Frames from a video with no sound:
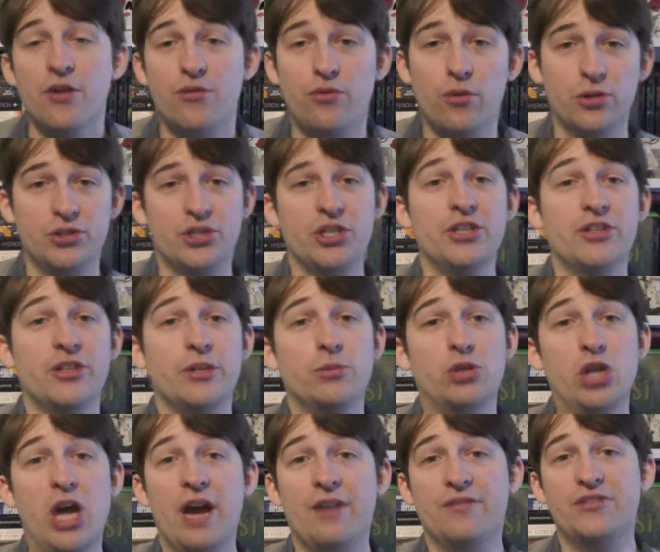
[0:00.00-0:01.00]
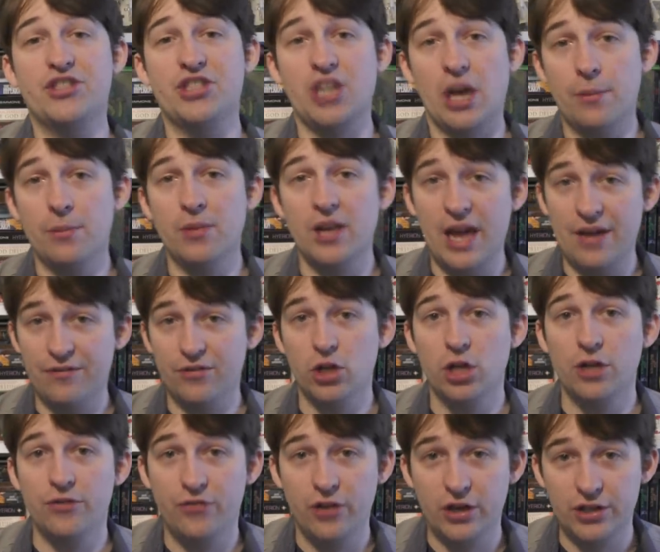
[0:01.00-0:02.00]
forcing them to have some level
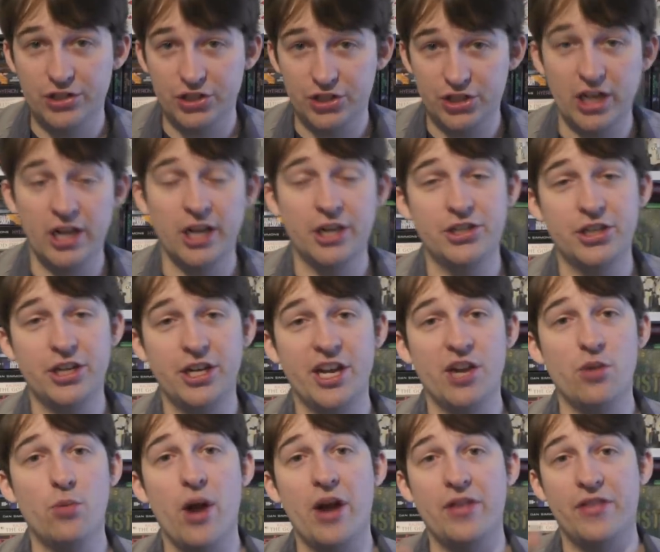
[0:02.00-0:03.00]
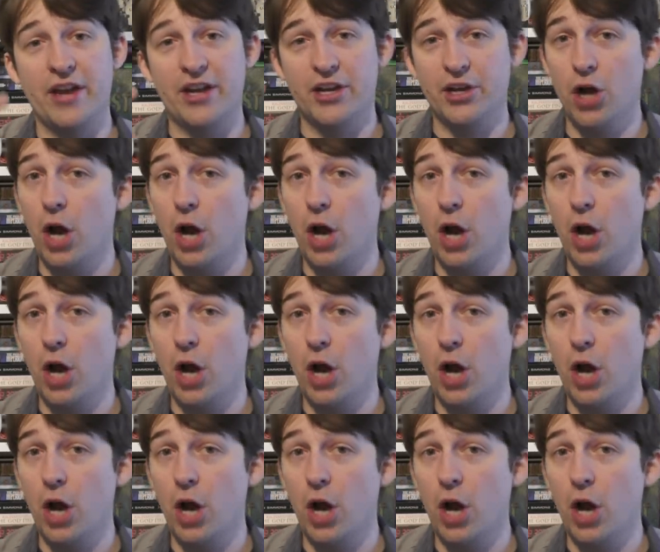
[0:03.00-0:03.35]
of versatility in where they can